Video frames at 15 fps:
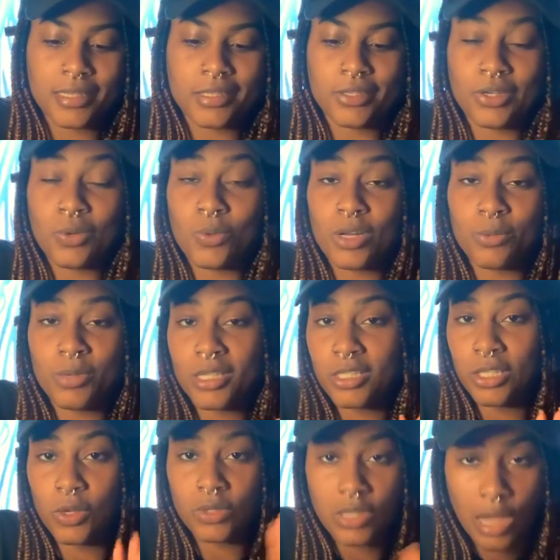you don't want to be as
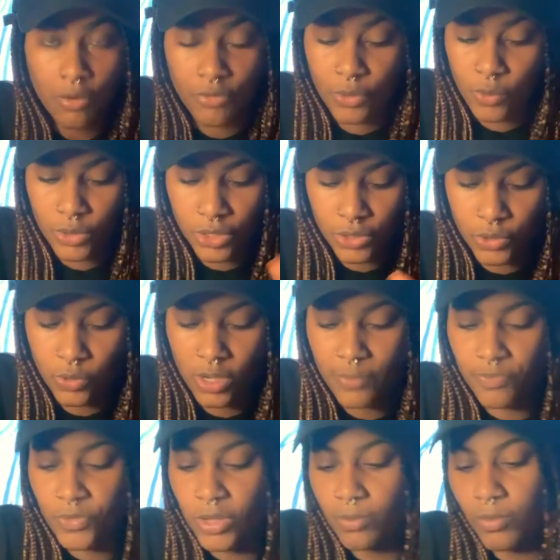close, however you want to do
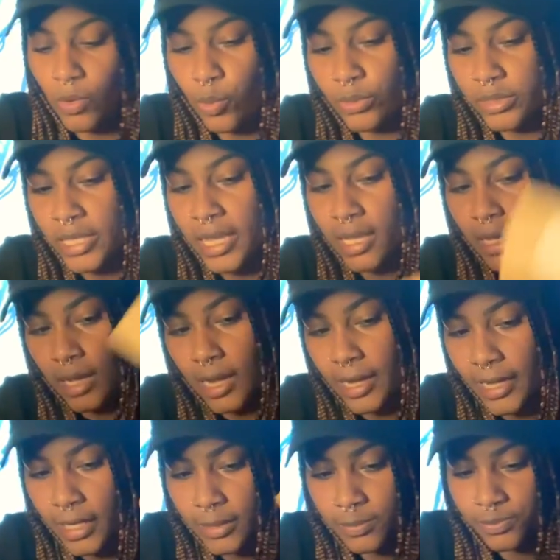it. But with take a
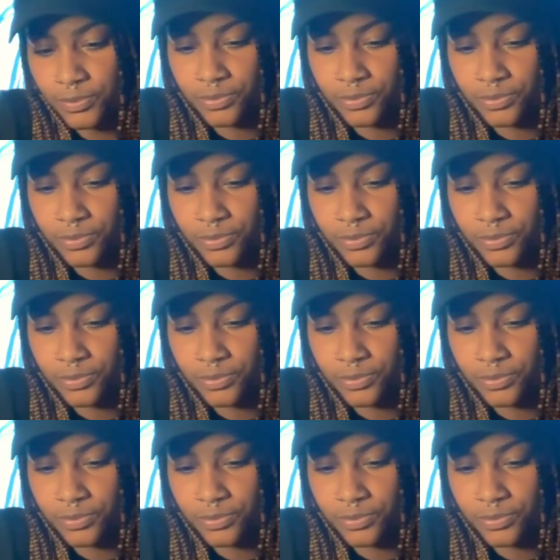hike,